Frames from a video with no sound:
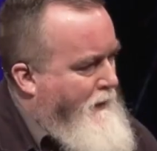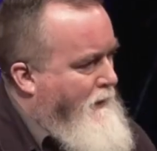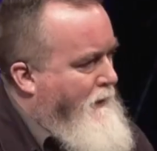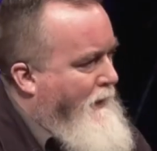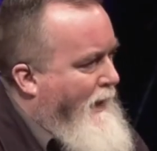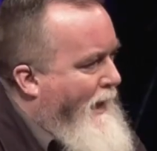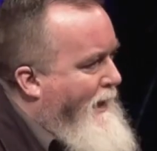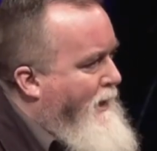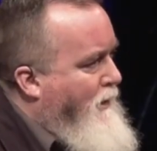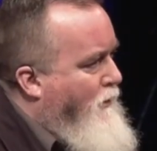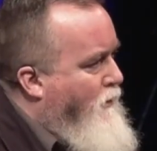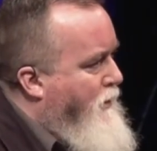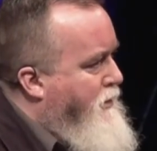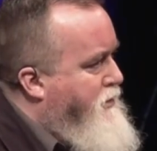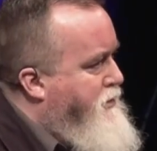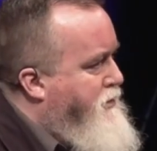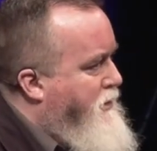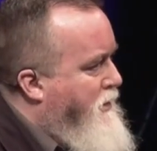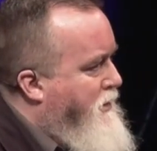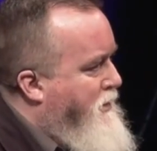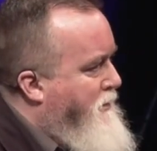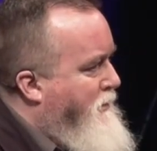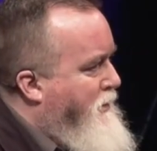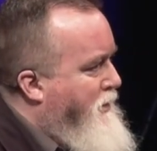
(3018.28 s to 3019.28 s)
the language
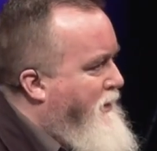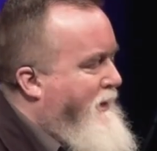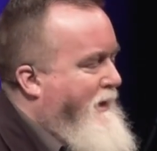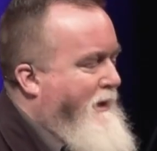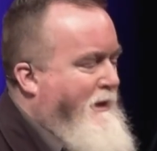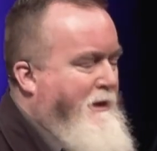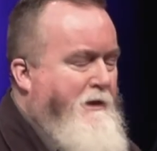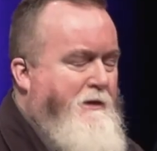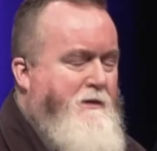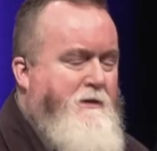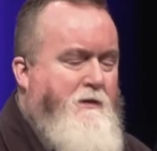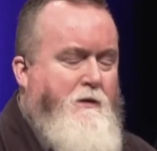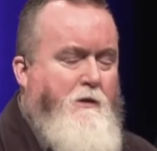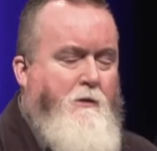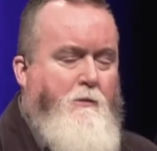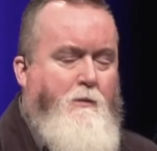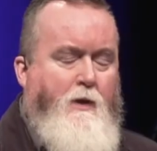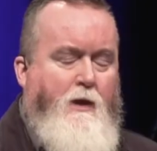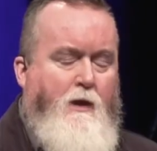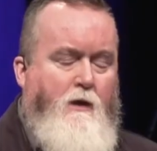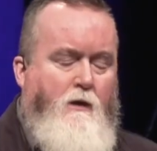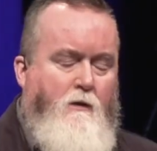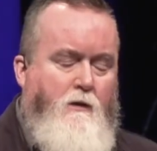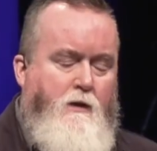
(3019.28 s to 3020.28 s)
to communicate it to their
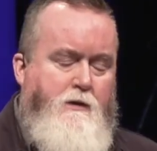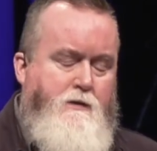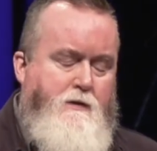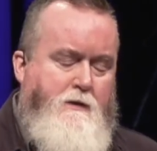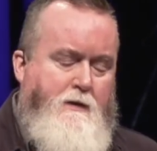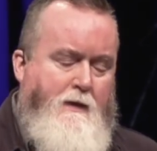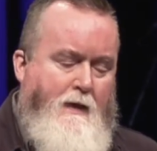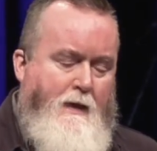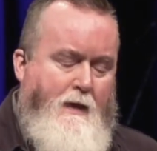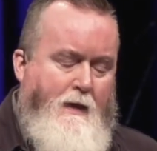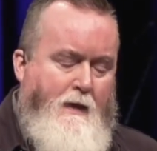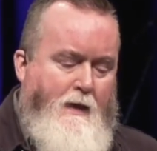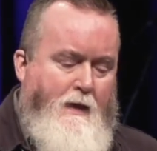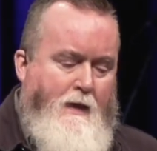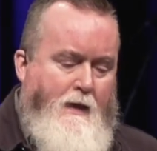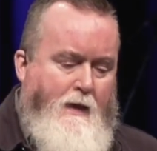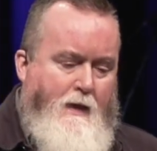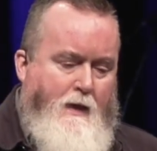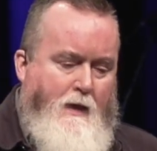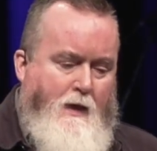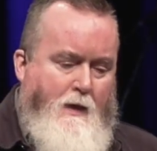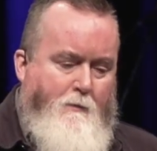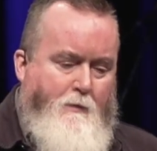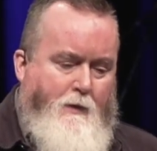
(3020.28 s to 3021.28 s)
parents,
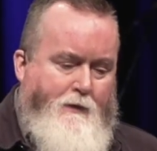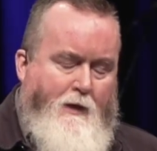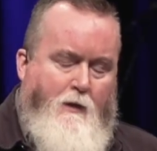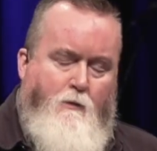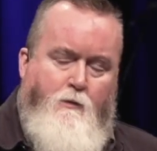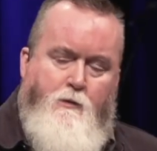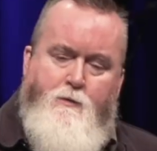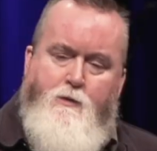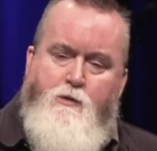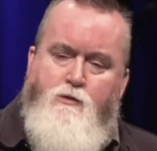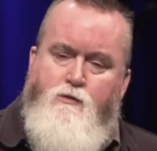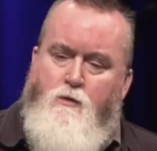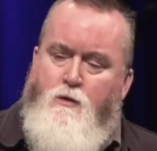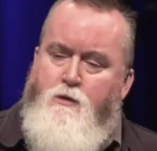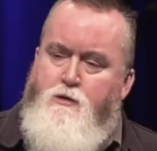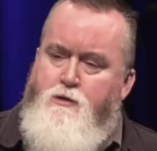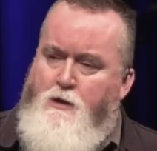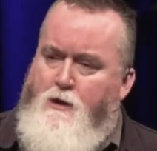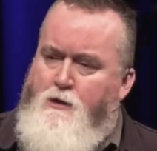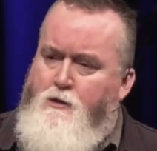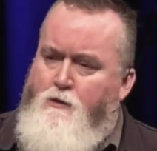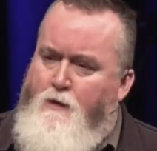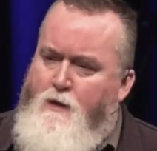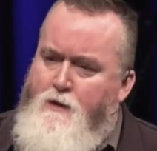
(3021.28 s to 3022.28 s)
but they would be sort of
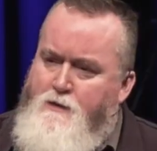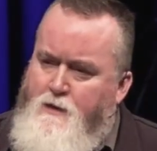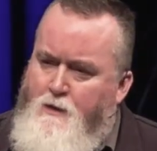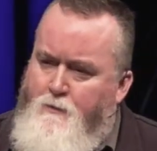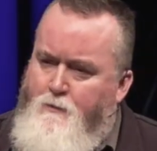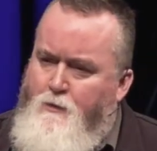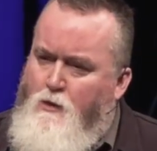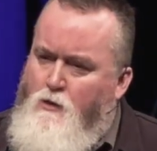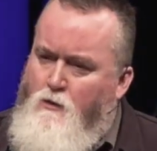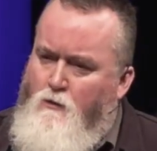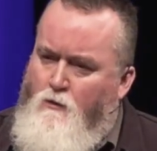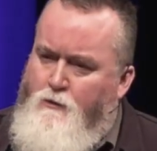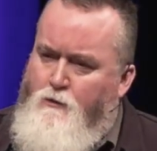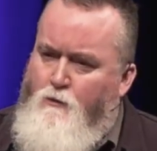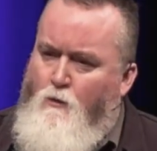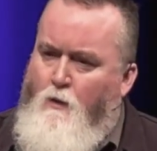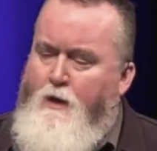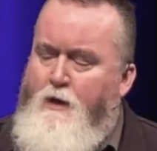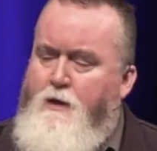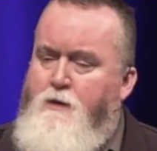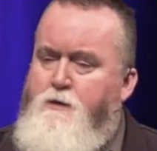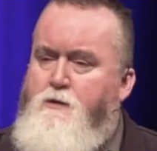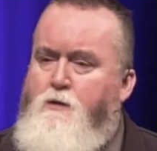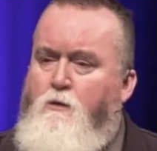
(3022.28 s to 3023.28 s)
gender atypical in
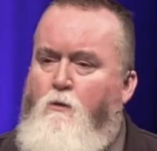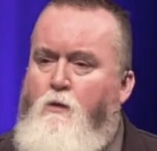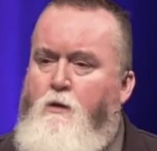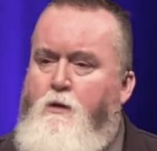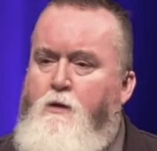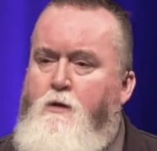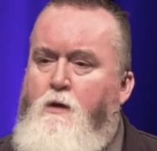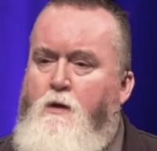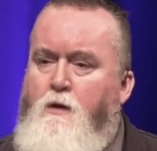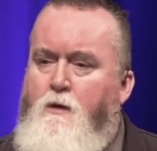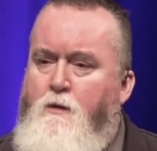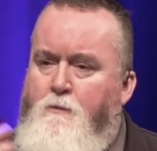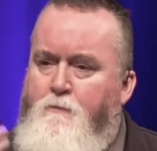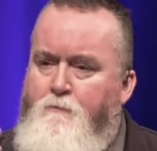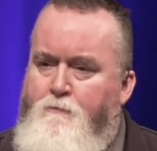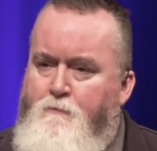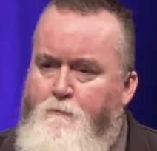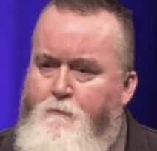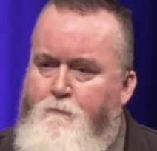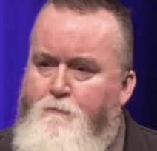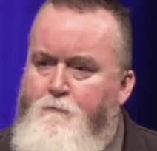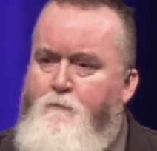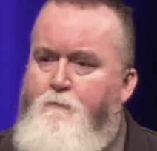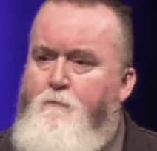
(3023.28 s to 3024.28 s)
ways that
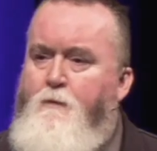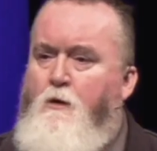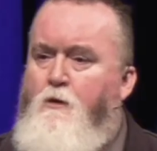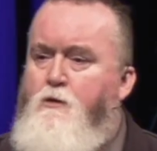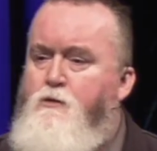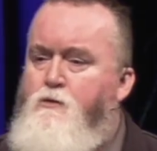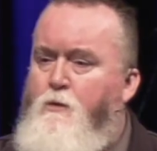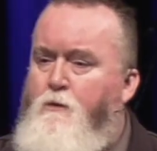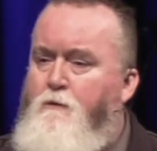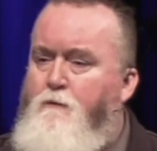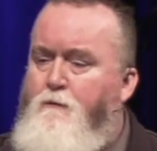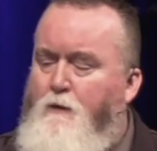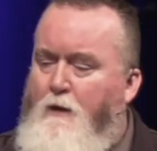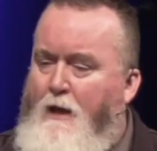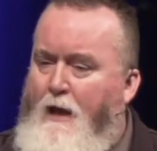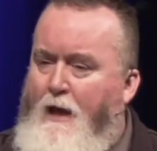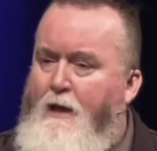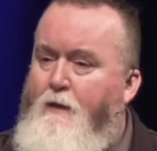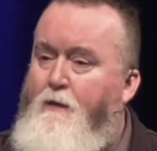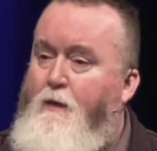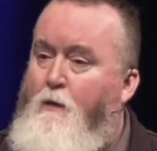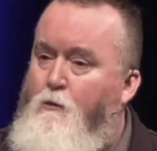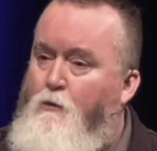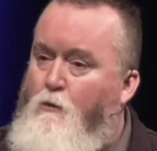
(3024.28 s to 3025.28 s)
parents would
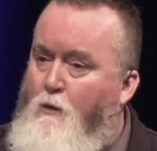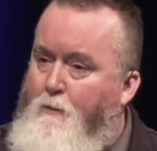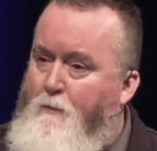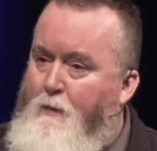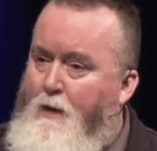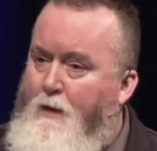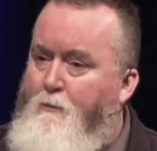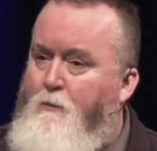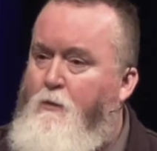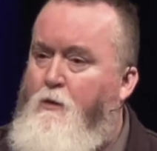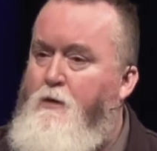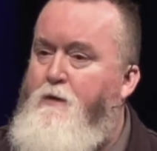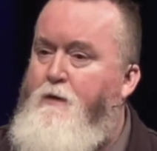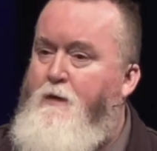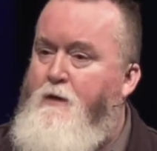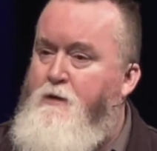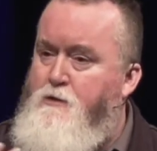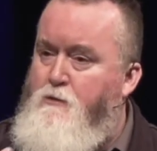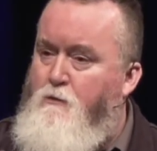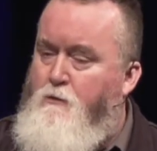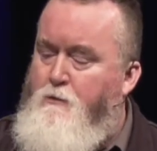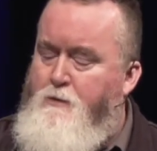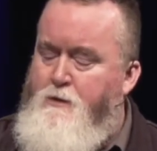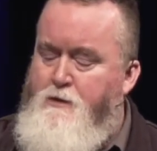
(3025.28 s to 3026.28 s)
flag, they would remember
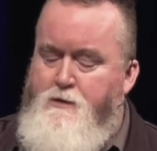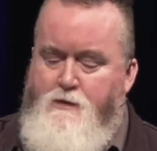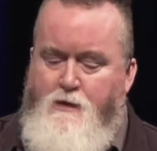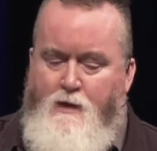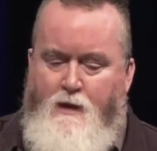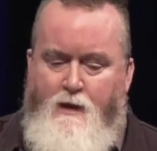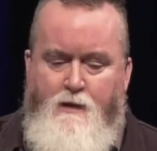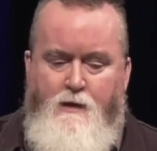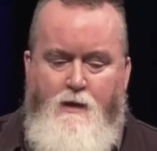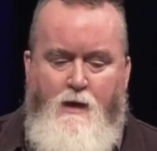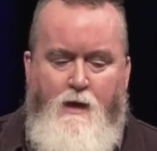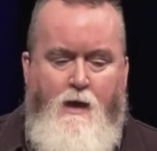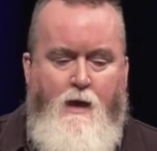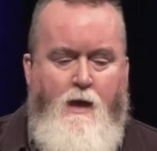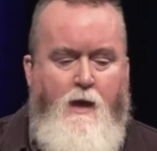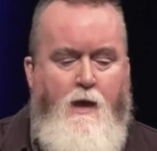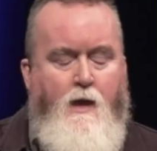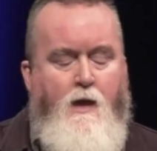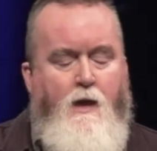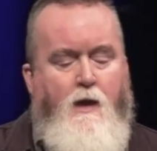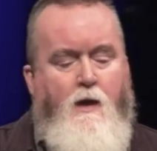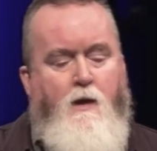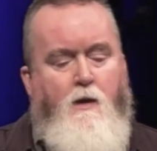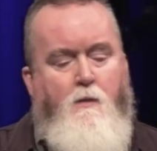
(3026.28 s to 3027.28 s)
things that would be said.
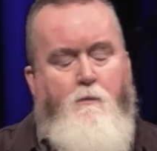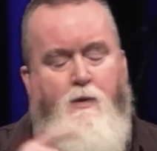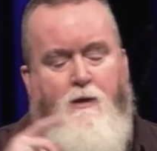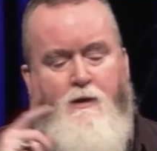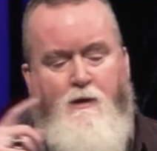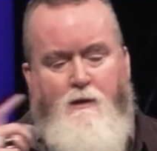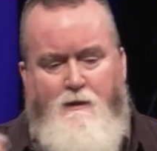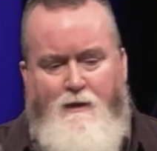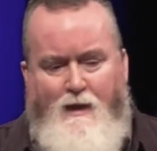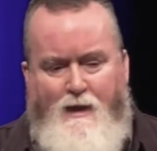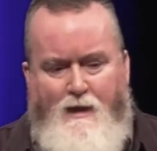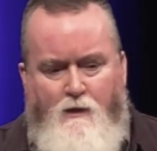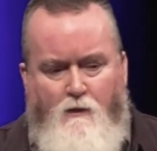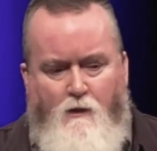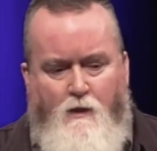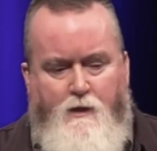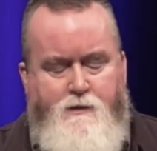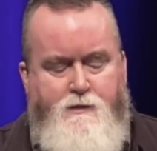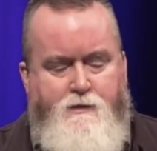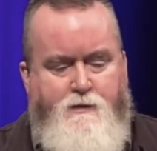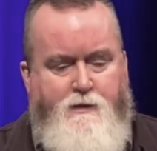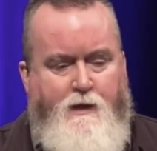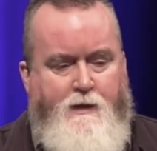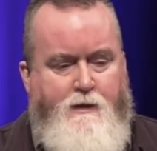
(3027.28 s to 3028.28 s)
But a late
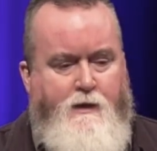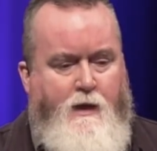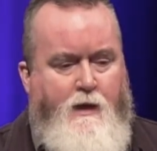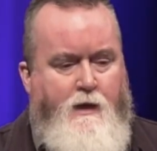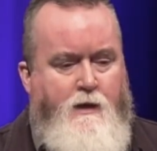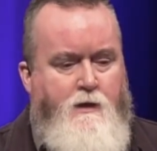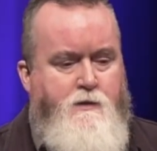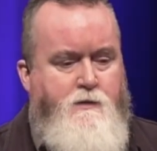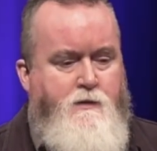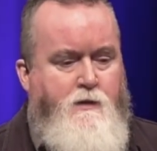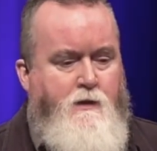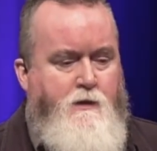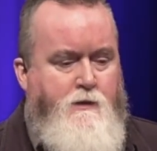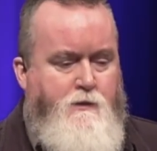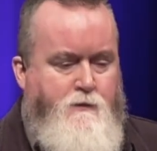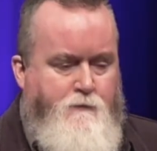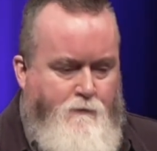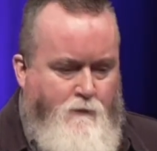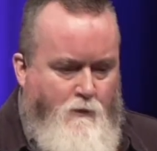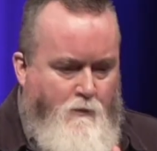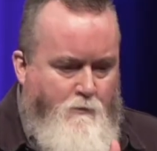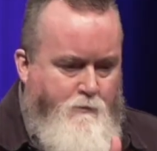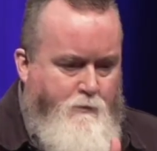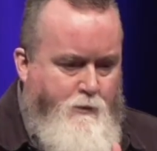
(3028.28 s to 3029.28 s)
onset case is
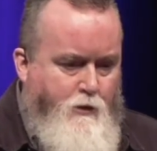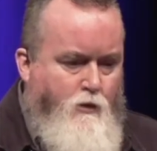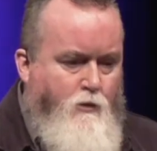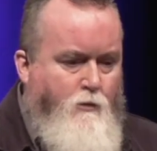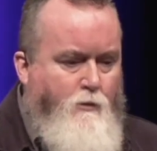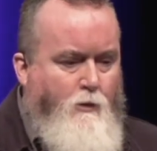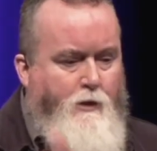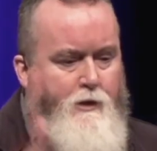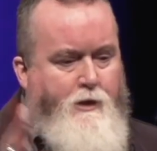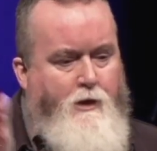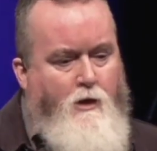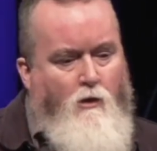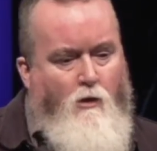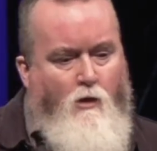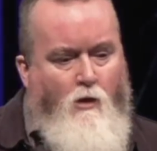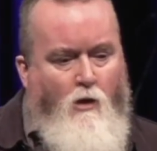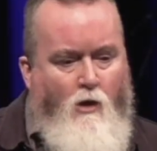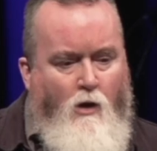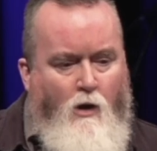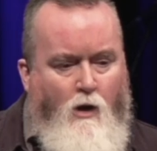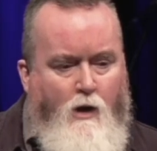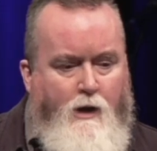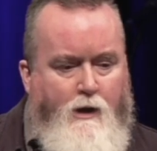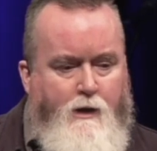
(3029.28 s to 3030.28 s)
from puberty
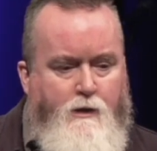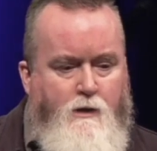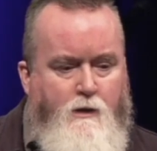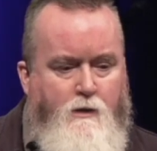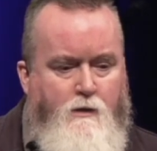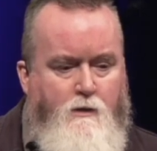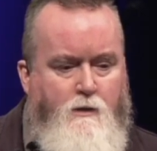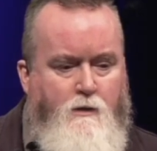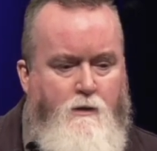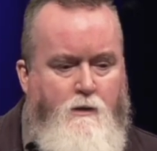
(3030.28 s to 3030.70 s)
on,